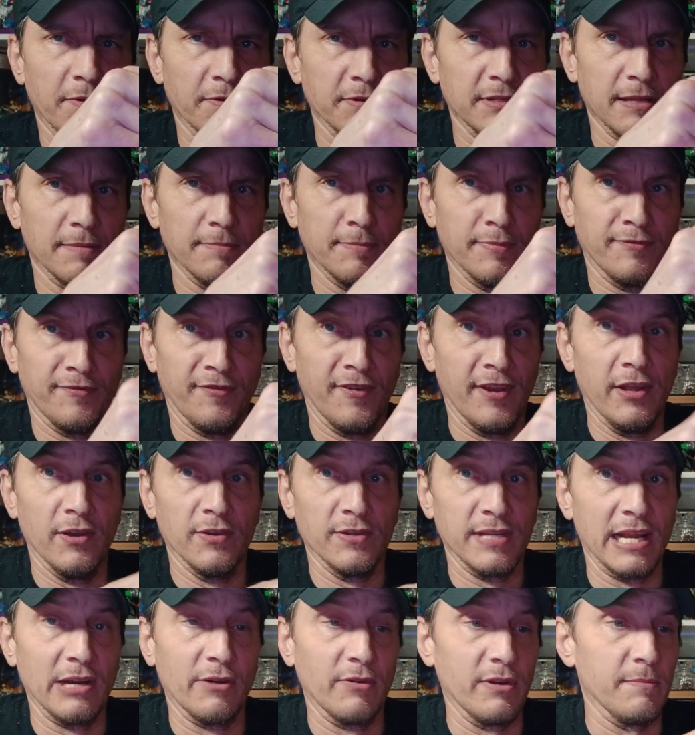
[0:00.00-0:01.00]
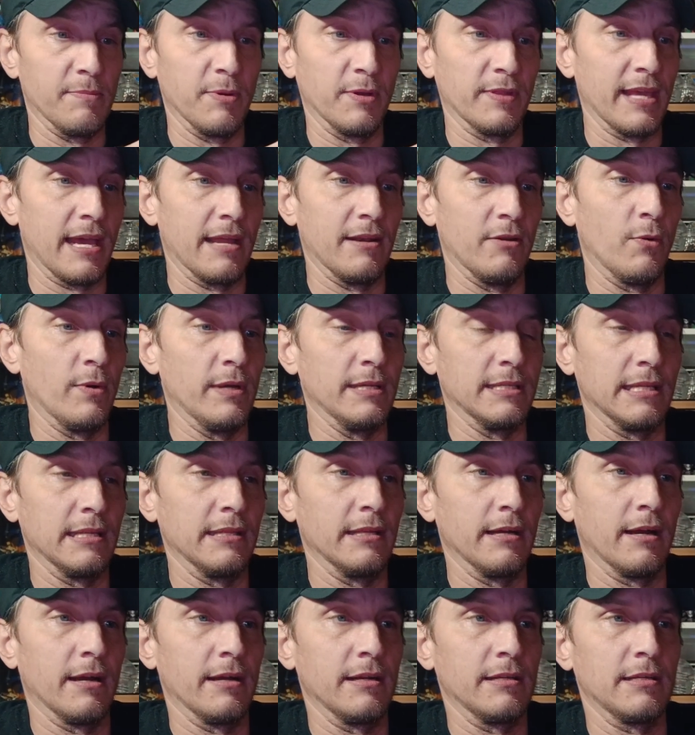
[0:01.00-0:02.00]
There's some videos I don't even put that noise in
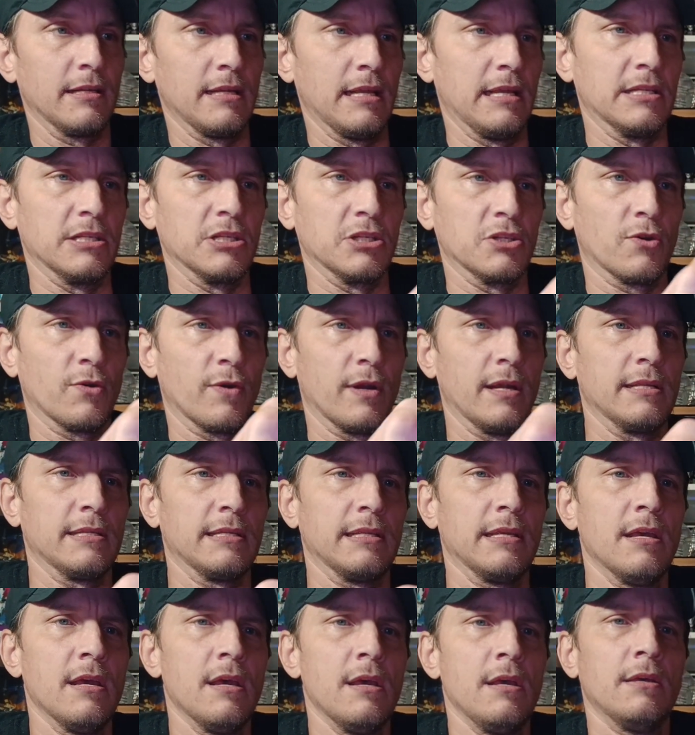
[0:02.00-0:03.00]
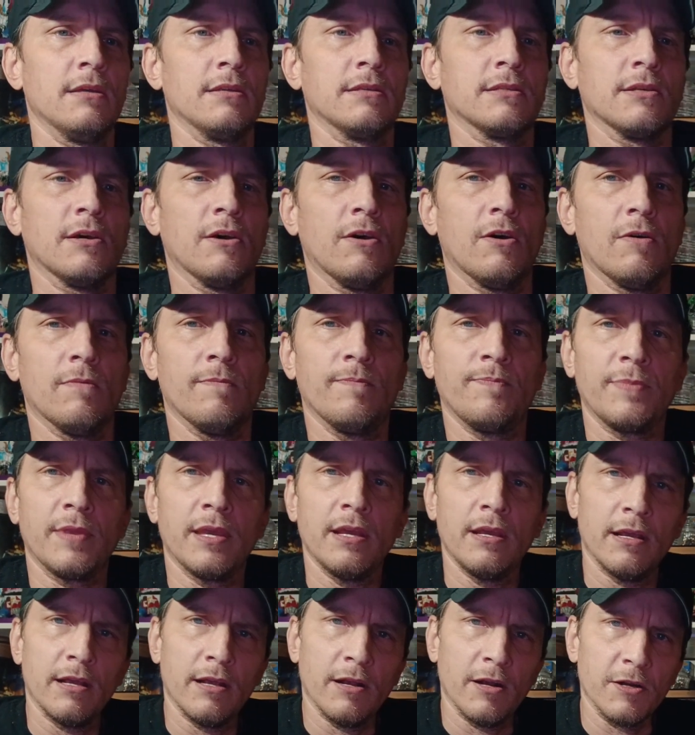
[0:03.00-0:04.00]
there. It's just crazy. So,
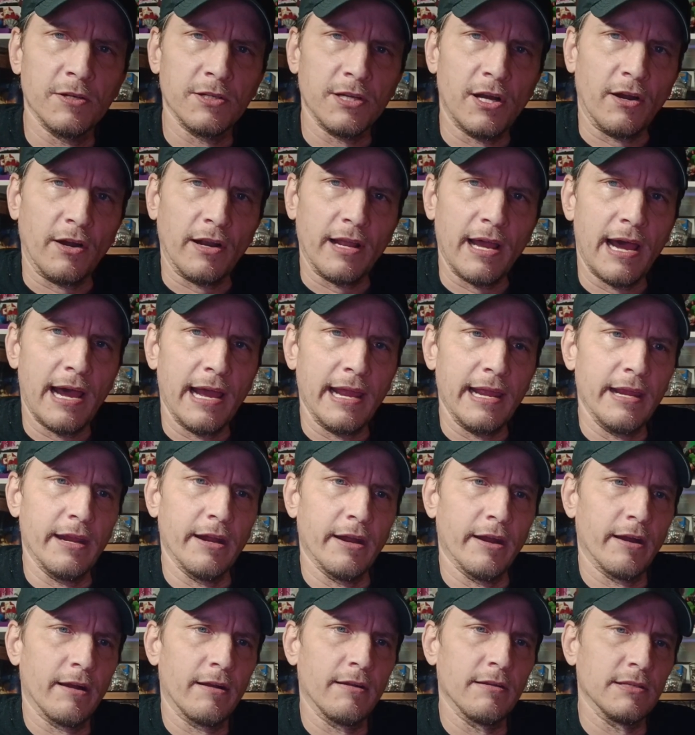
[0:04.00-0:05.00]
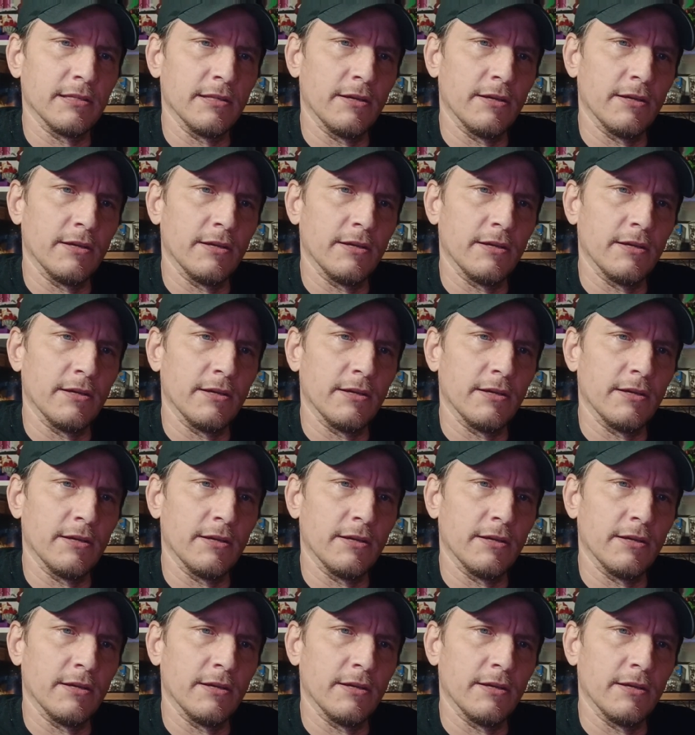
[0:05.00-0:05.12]
here's our guy here.